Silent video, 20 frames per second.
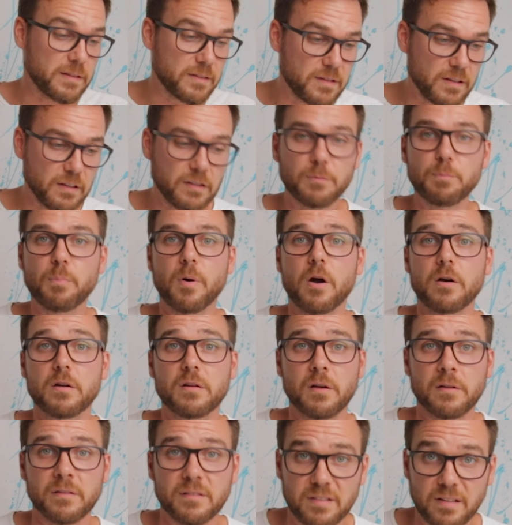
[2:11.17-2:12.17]
This
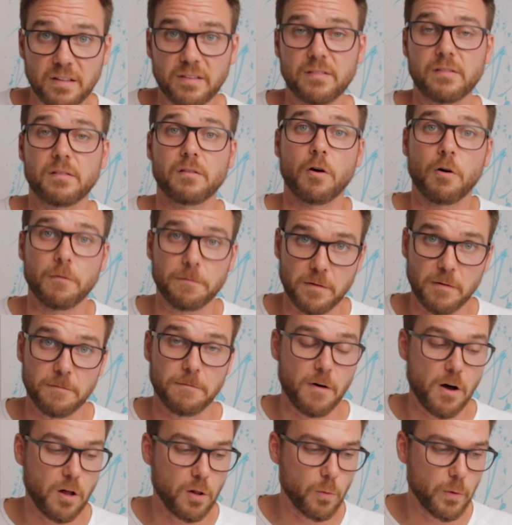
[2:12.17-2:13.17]
part consists of the
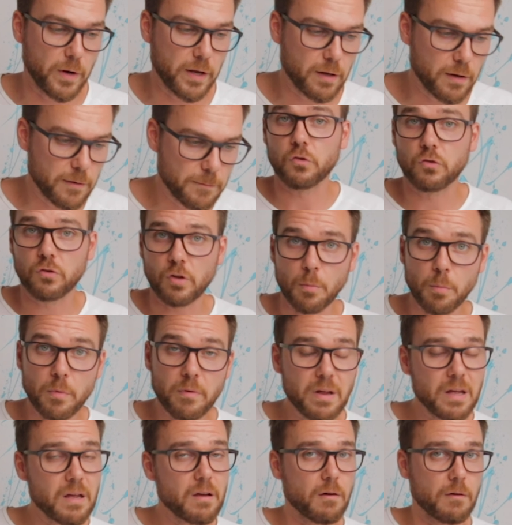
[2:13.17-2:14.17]
following:
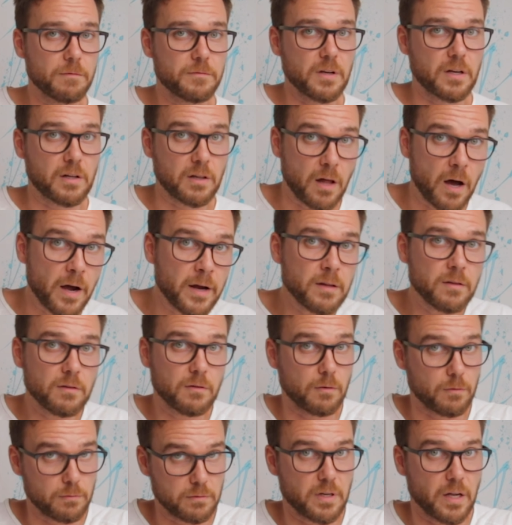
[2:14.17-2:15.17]
summary of the
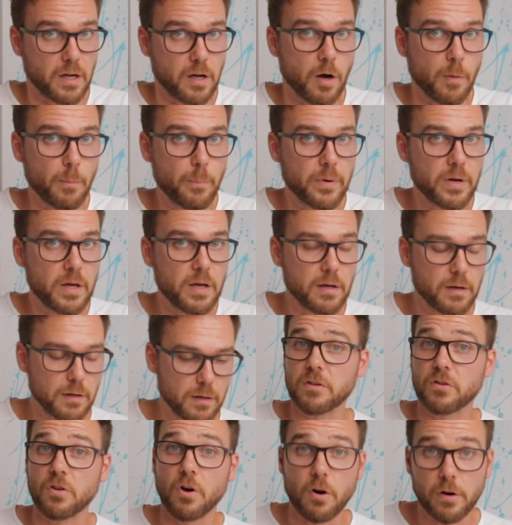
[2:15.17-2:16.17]
client or the company,
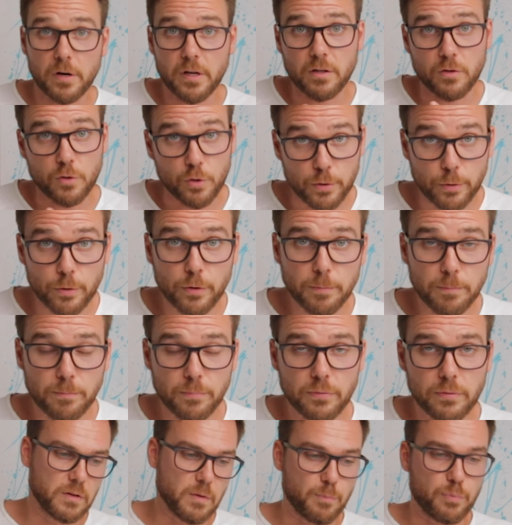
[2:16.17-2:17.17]
the target
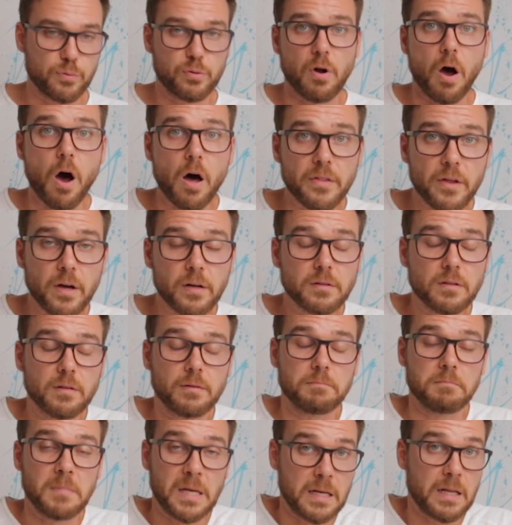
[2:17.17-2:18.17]
group, the
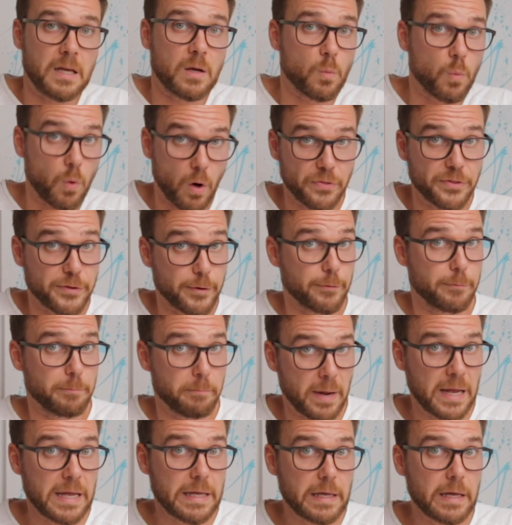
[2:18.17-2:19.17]
product, meaning what they're
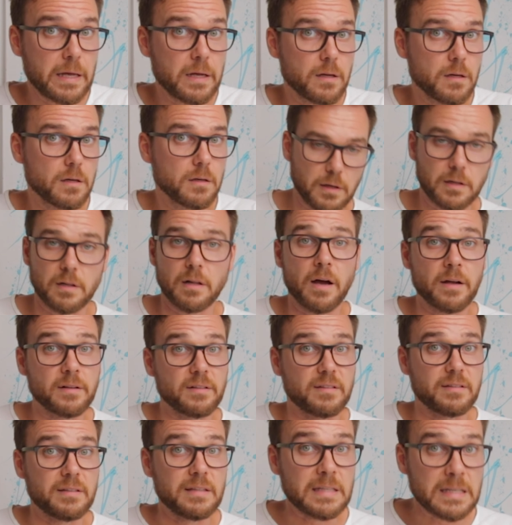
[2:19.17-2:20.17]
making, the
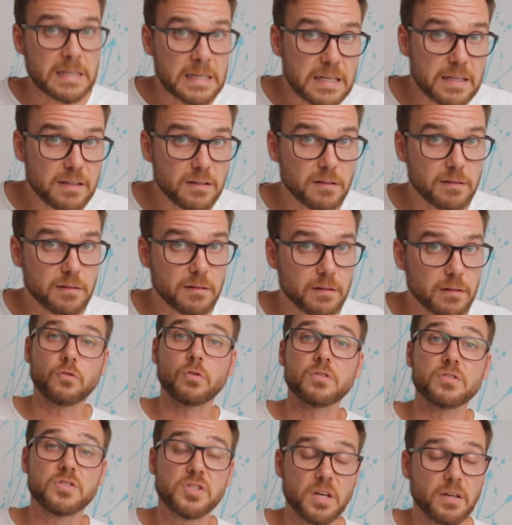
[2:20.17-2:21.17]
client's needs,
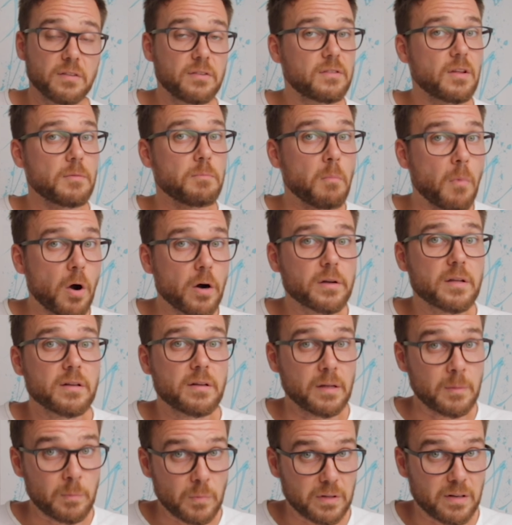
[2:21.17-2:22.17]
suggested
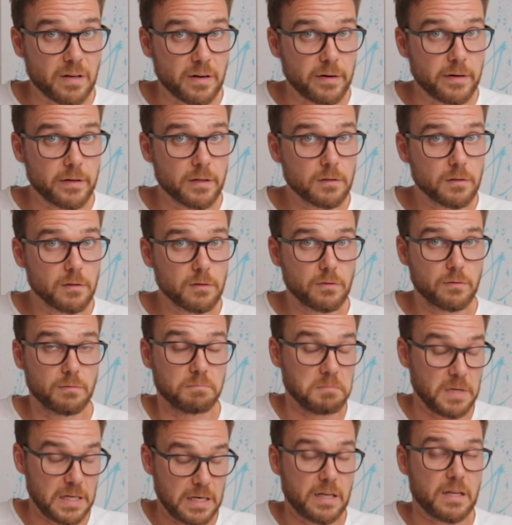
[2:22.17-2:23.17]
marketing materials,
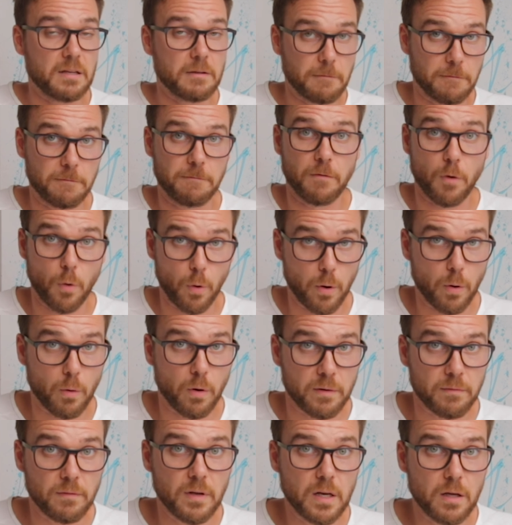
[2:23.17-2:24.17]
meaning photo
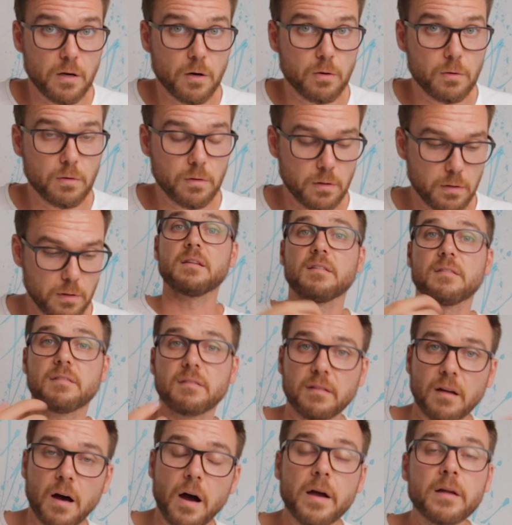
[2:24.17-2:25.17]
and video, and the
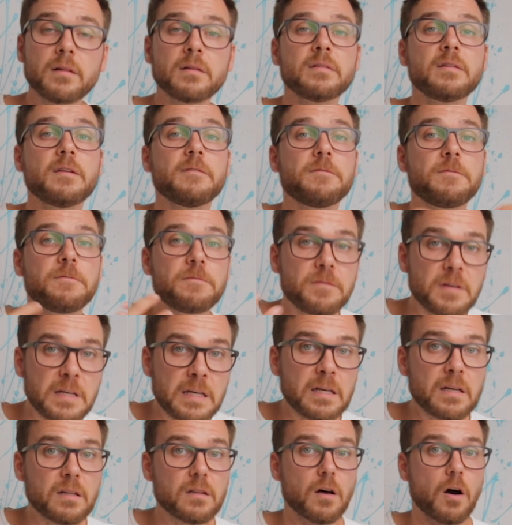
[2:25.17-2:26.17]
style and the
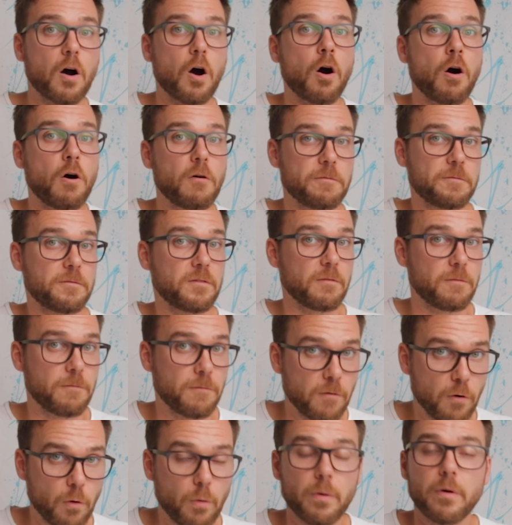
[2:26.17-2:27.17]
feel of the
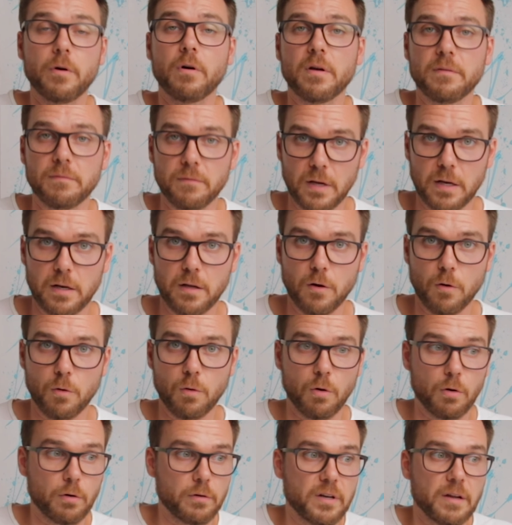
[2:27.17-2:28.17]
photo and video
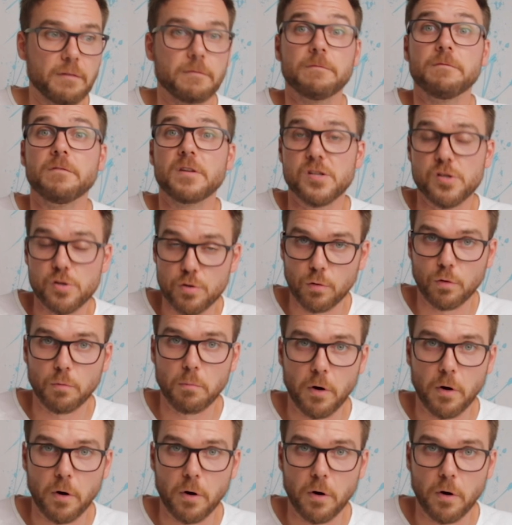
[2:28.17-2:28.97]
or the visual